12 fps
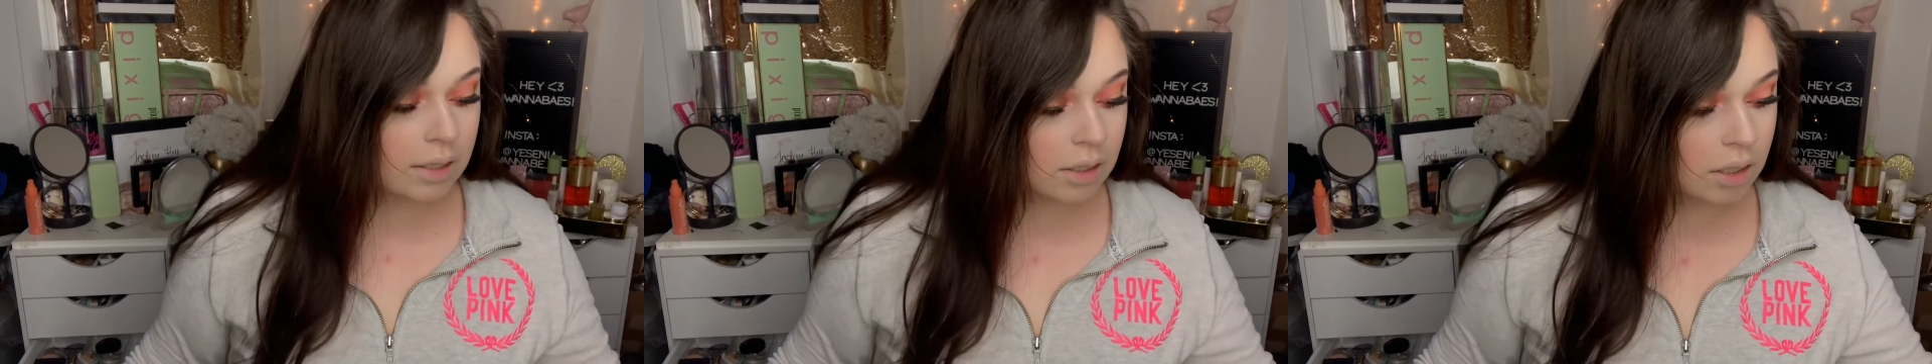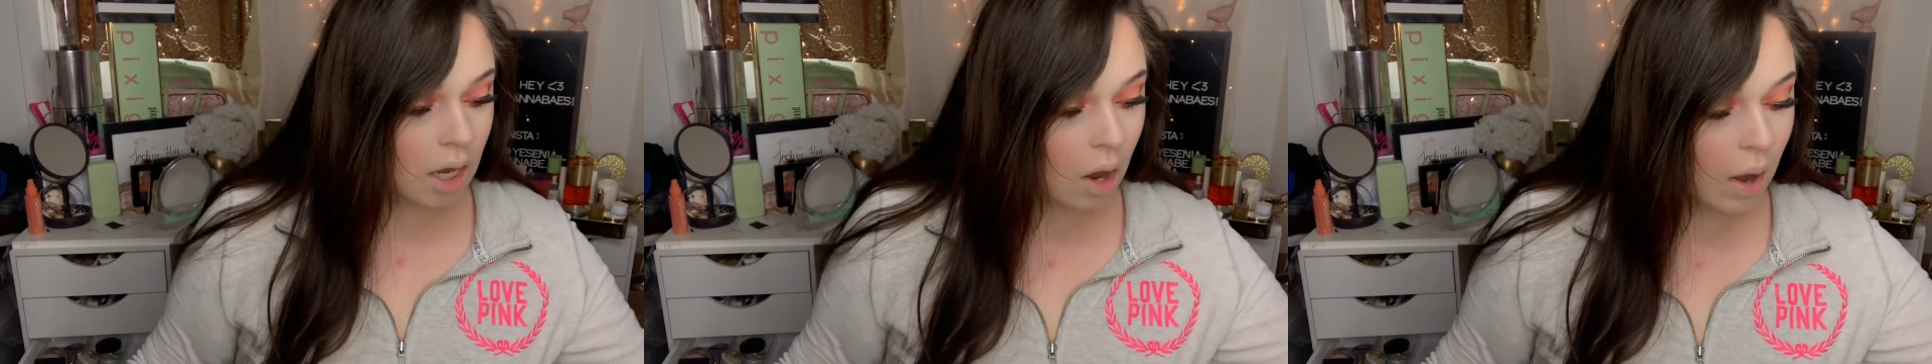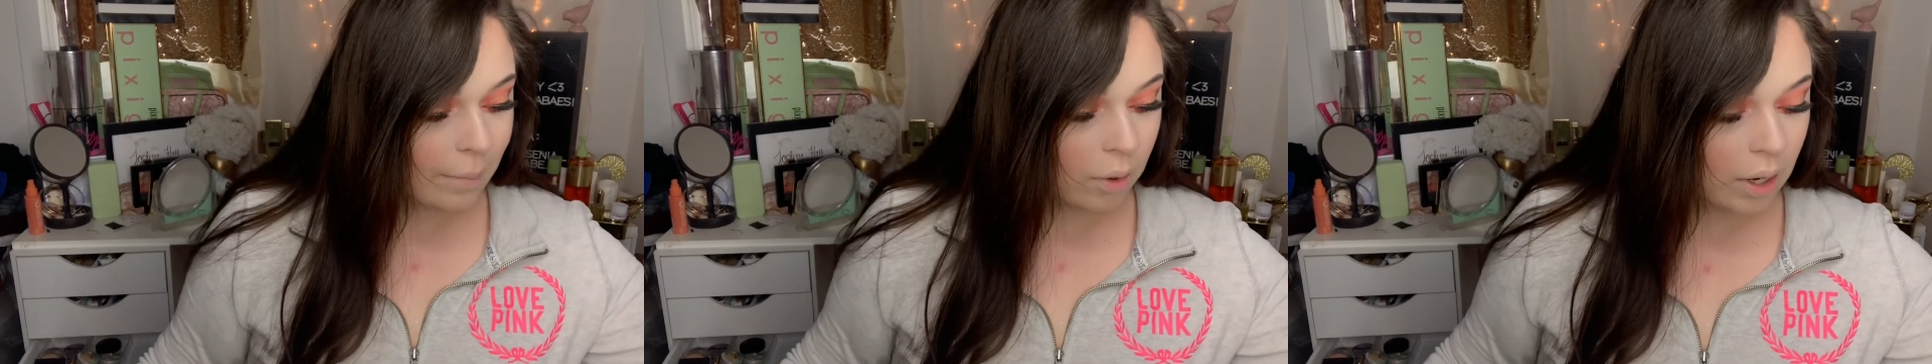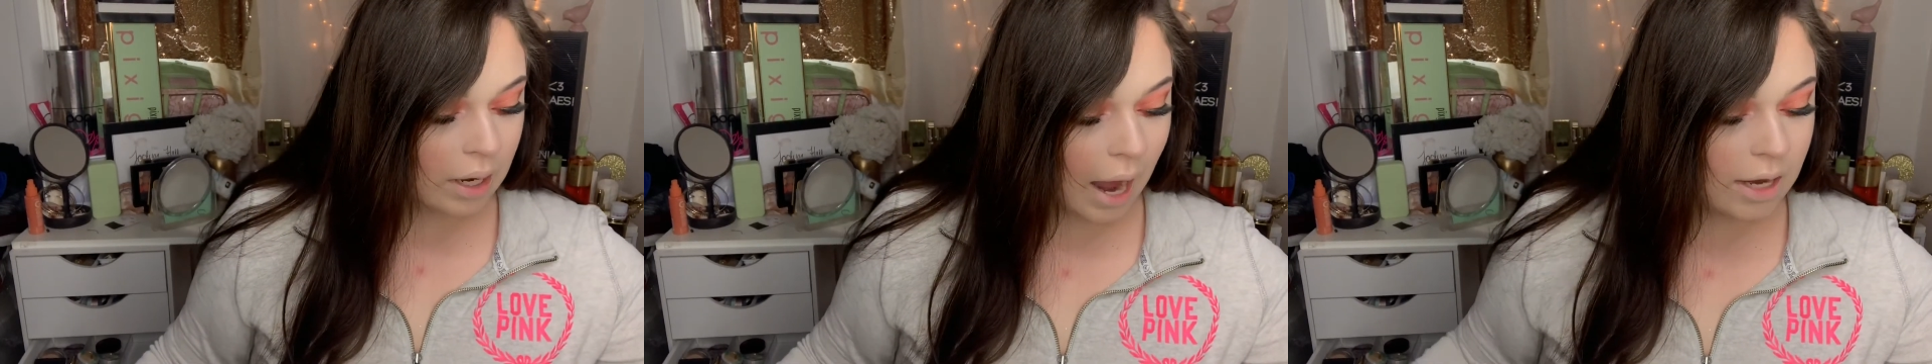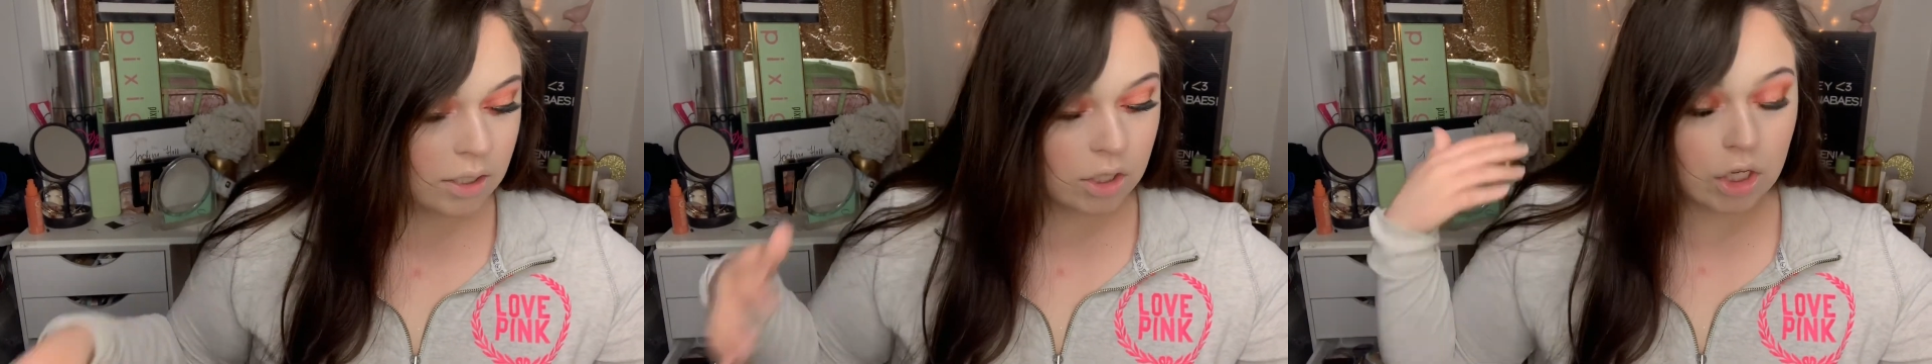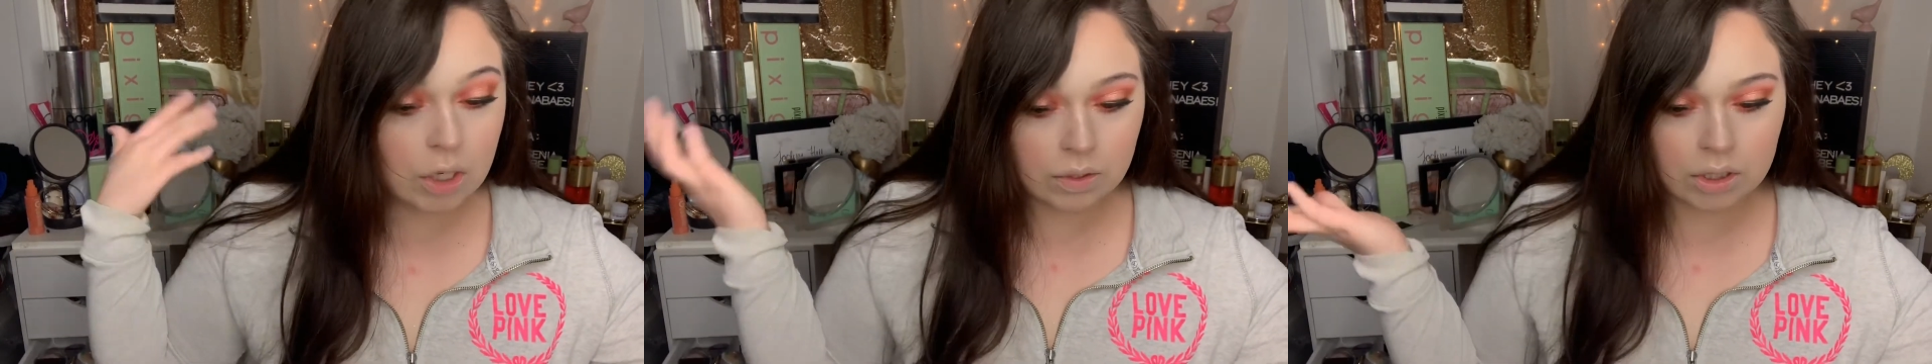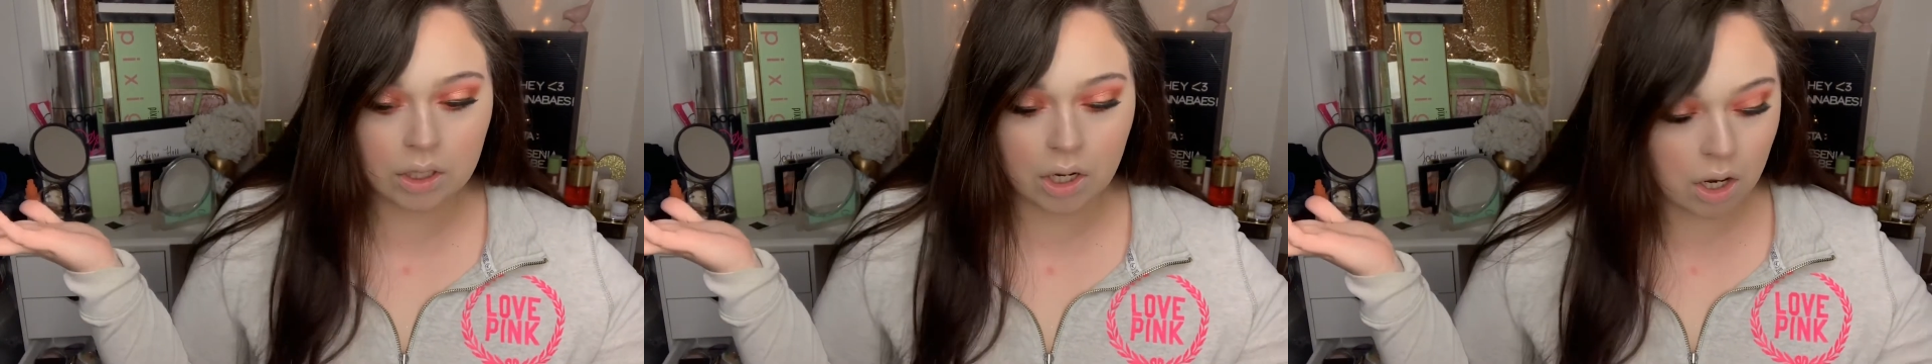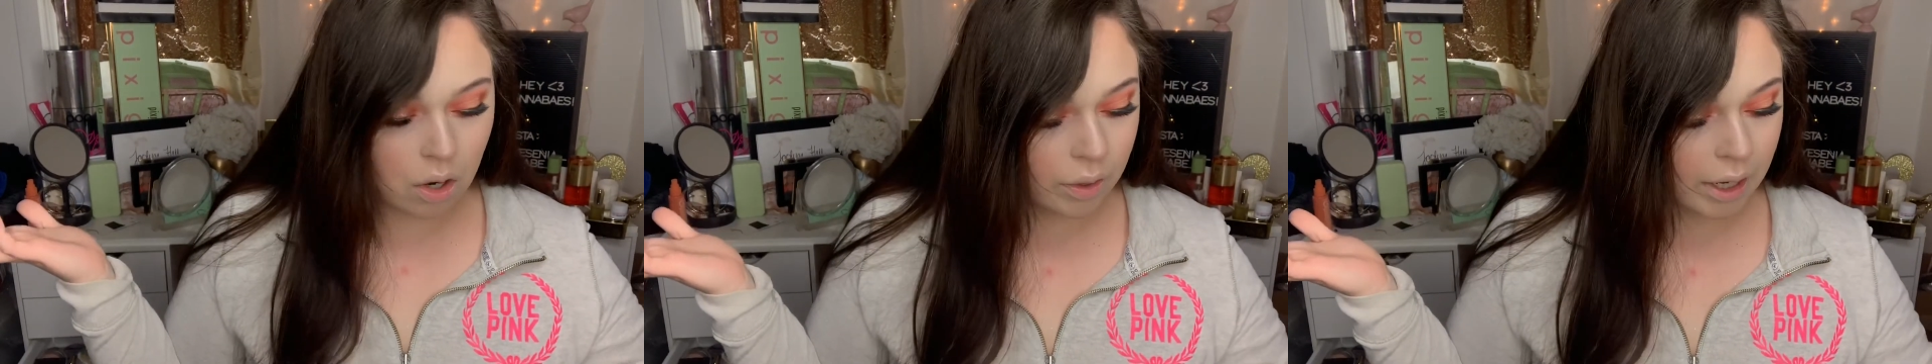So I used
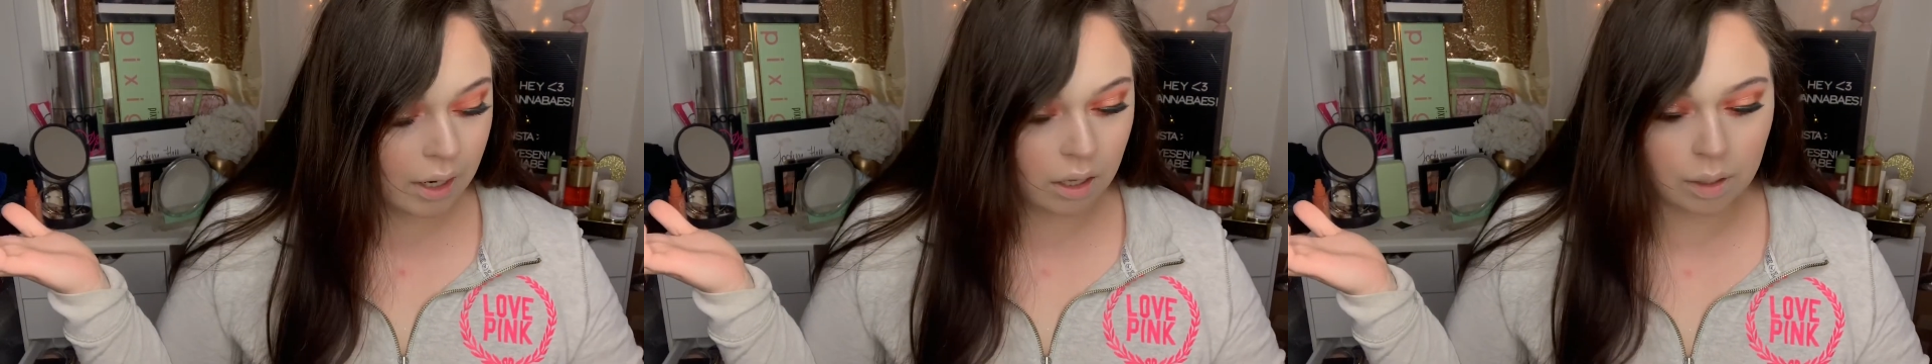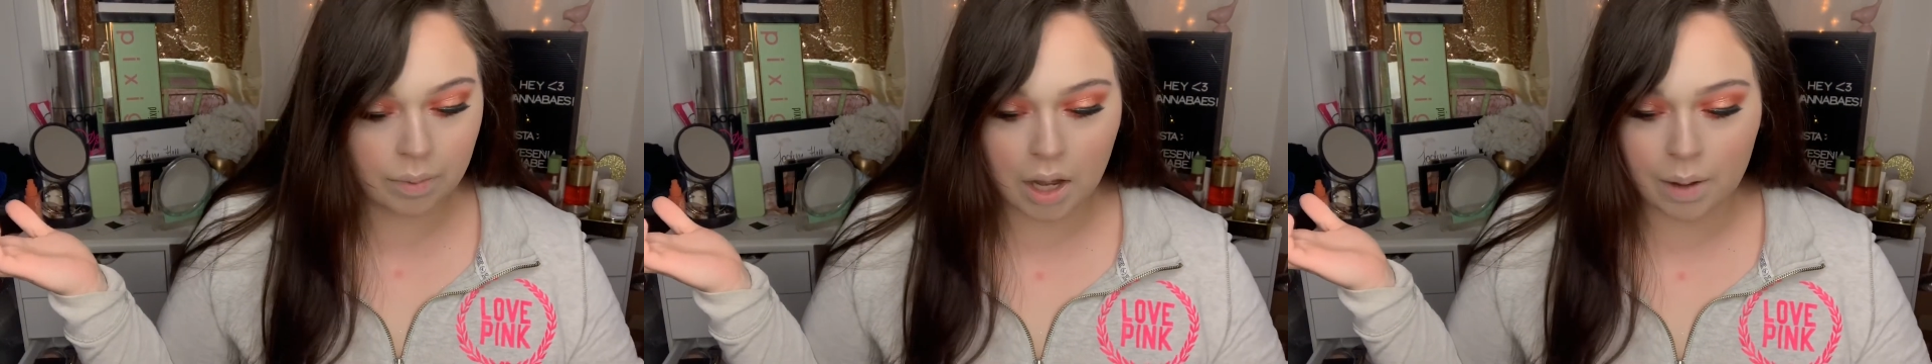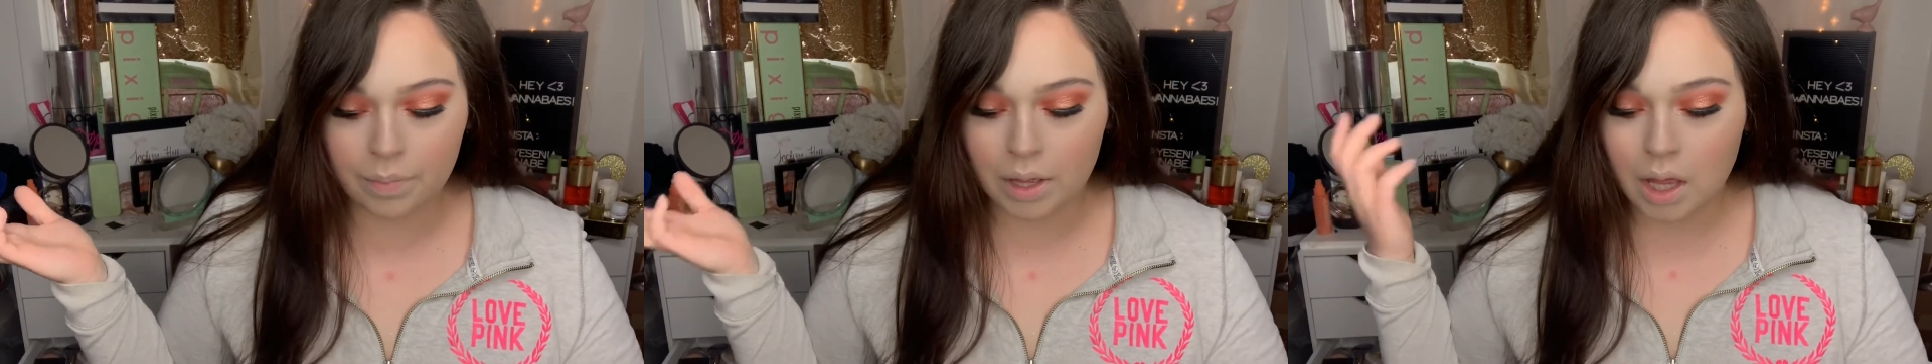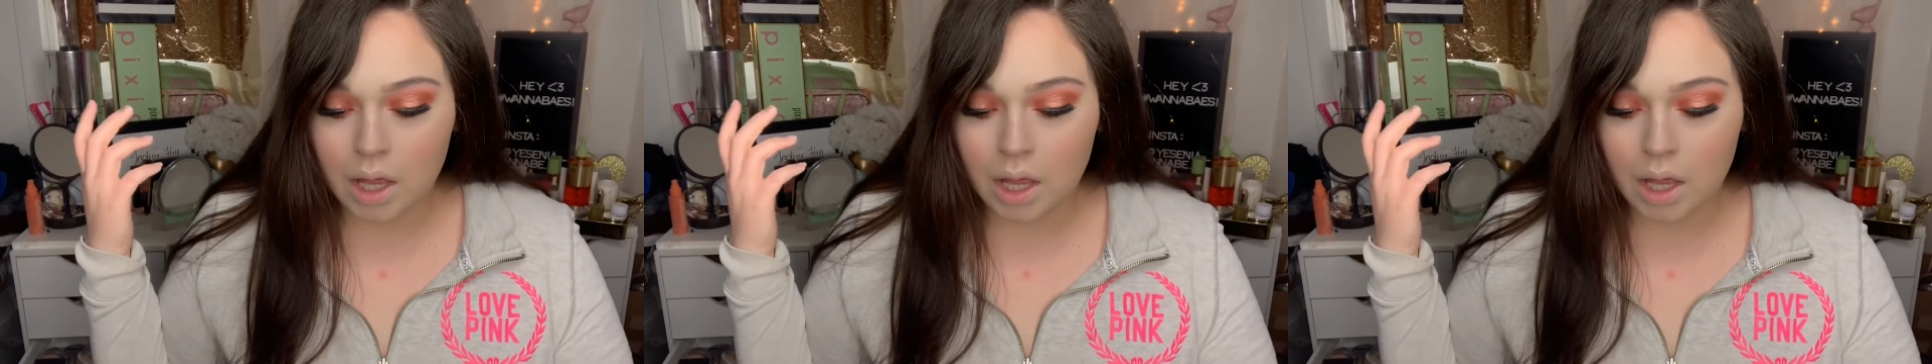to own a ColourPop